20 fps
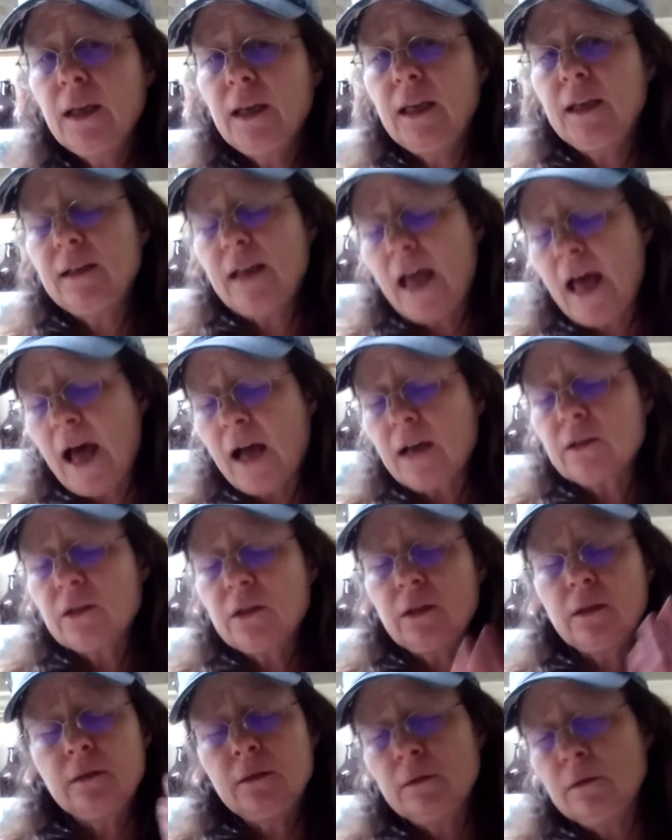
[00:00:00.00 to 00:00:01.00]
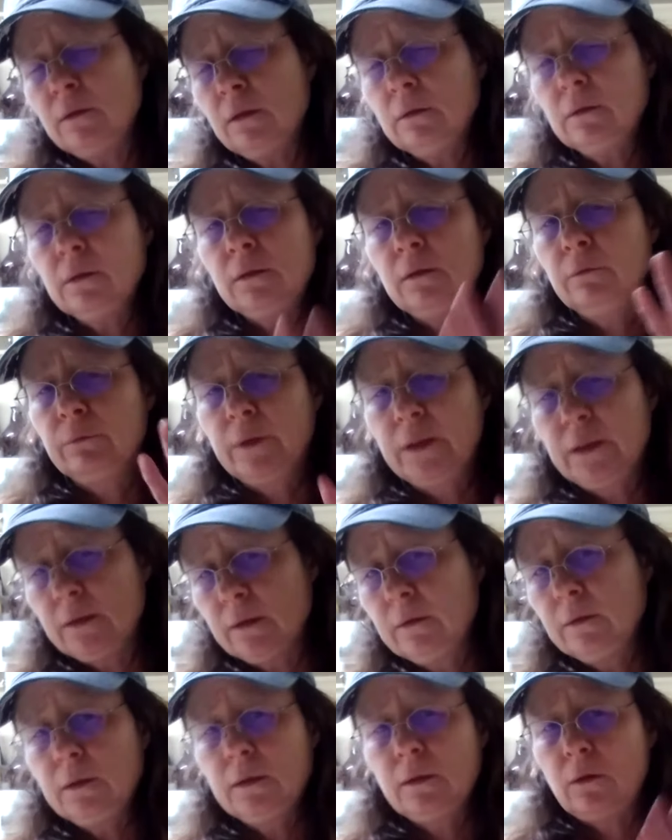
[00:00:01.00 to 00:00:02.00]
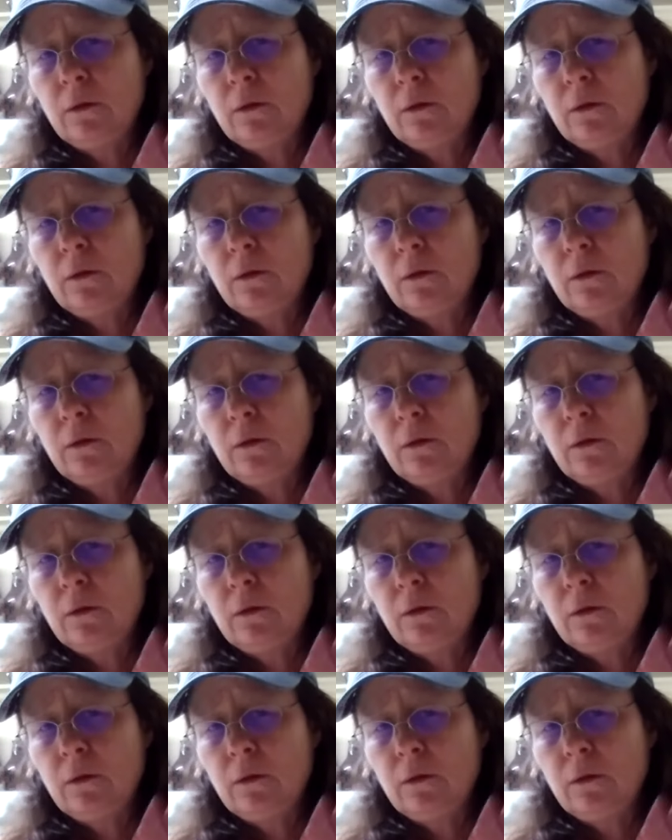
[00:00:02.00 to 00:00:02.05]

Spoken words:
it acts, the reason,